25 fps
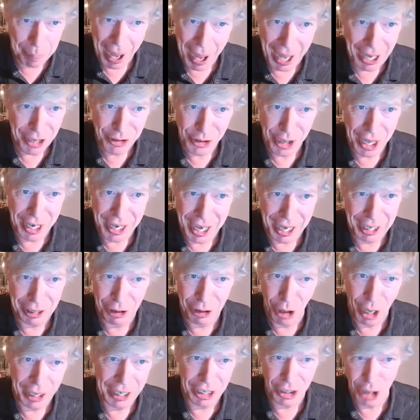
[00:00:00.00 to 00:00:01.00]
past that
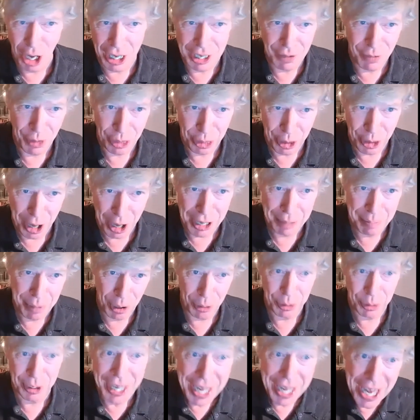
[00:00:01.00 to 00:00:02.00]
headline and not even thought
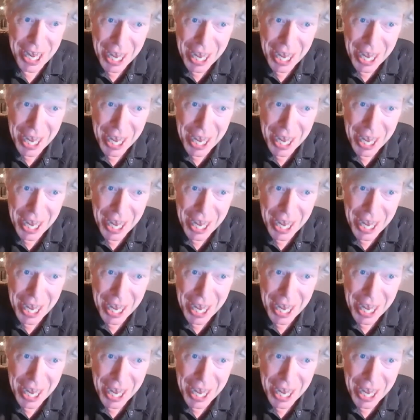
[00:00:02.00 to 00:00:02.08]
about it,